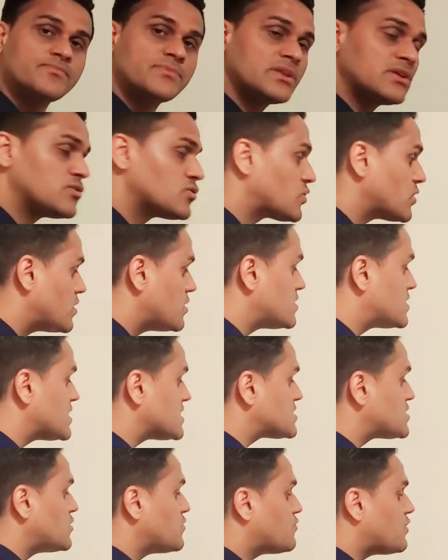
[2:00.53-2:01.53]
So you just
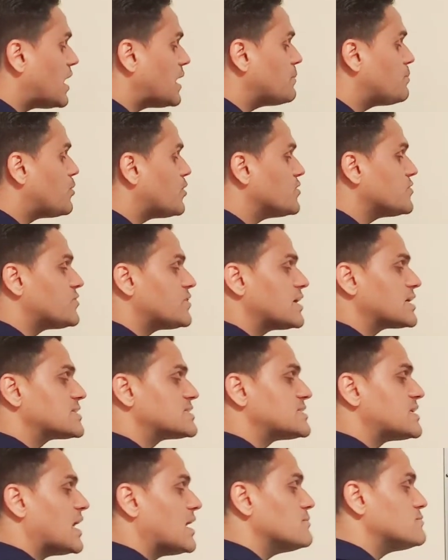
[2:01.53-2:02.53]
do 5.6
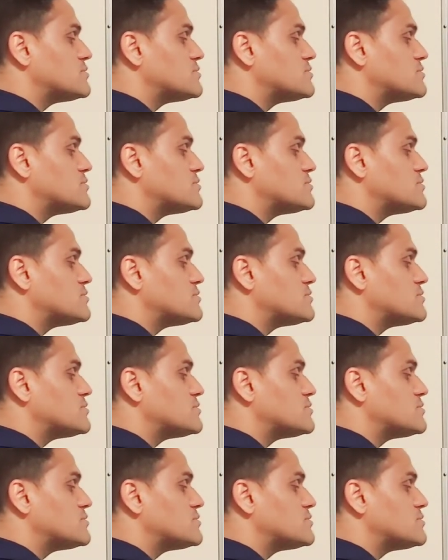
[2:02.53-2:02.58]
times